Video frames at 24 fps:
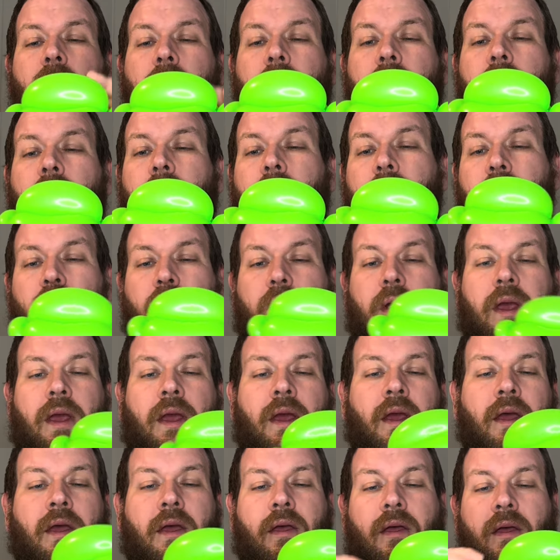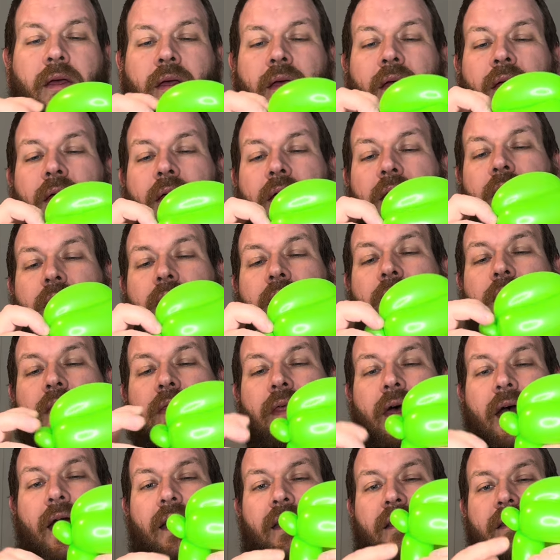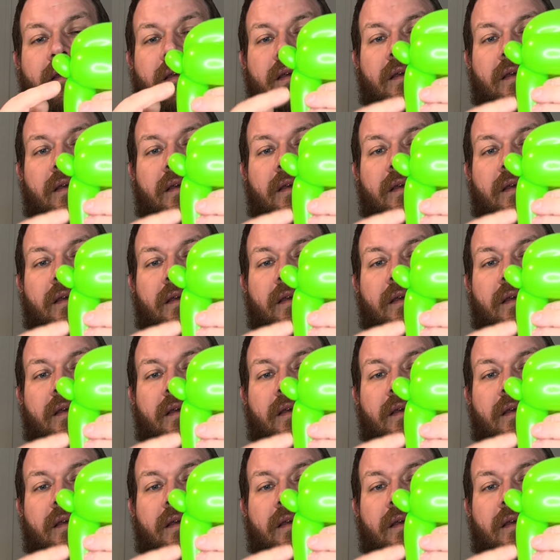Bring that